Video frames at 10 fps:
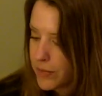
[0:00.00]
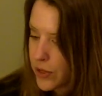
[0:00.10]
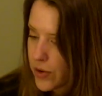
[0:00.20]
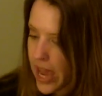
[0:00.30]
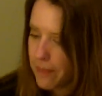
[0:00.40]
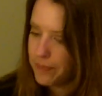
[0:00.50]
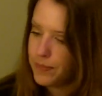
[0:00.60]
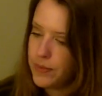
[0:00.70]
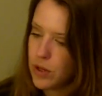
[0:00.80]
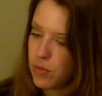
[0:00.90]
So, yeah.
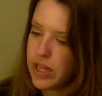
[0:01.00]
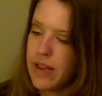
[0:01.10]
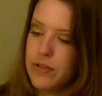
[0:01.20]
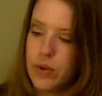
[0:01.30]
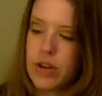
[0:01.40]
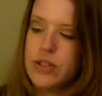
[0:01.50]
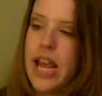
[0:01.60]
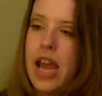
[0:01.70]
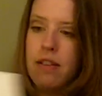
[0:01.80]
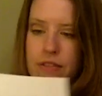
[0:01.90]
So we'll have Squeakers
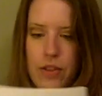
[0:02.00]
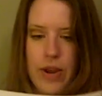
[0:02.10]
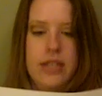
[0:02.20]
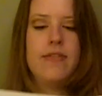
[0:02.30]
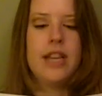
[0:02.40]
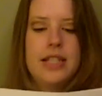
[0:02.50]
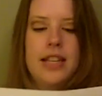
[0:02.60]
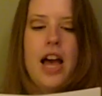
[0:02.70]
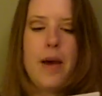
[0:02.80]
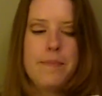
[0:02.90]
hang for the rest of
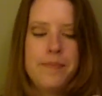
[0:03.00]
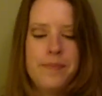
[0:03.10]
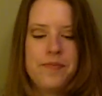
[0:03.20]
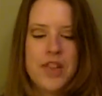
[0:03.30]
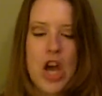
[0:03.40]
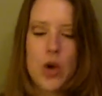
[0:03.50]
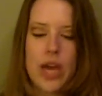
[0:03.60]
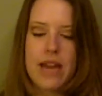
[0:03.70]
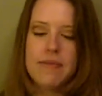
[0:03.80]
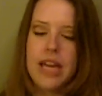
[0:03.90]
this.
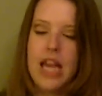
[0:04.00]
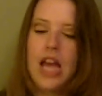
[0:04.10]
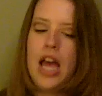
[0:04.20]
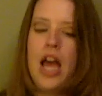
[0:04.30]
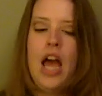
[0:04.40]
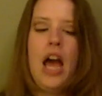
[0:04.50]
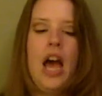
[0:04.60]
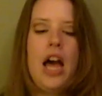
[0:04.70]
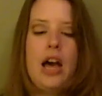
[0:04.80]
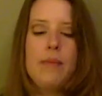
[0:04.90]
Okay.
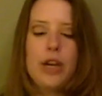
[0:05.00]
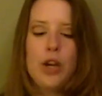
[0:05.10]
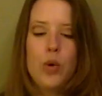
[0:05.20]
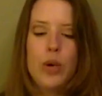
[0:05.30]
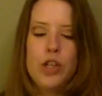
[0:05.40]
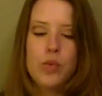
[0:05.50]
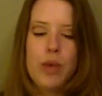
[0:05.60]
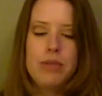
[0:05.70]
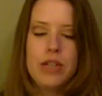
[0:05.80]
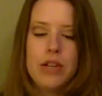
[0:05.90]
Which
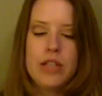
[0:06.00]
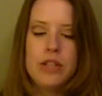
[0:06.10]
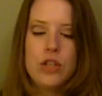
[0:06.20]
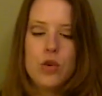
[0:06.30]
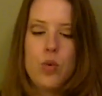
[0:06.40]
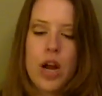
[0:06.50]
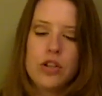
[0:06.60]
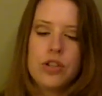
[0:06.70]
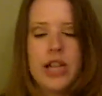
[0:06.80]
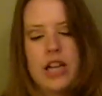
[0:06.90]
web series do you
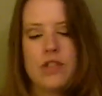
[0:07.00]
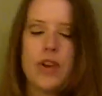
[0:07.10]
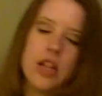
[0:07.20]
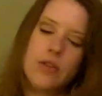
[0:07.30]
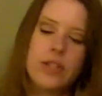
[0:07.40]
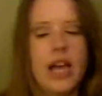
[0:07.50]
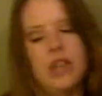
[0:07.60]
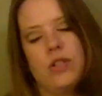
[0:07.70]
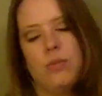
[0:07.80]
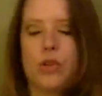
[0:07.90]
watch
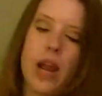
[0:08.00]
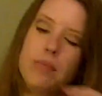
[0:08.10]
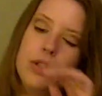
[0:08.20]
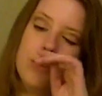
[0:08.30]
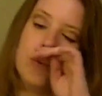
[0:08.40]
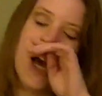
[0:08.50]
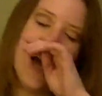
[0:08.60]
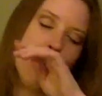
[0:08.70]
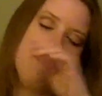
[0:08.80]
/follow/subscribe to?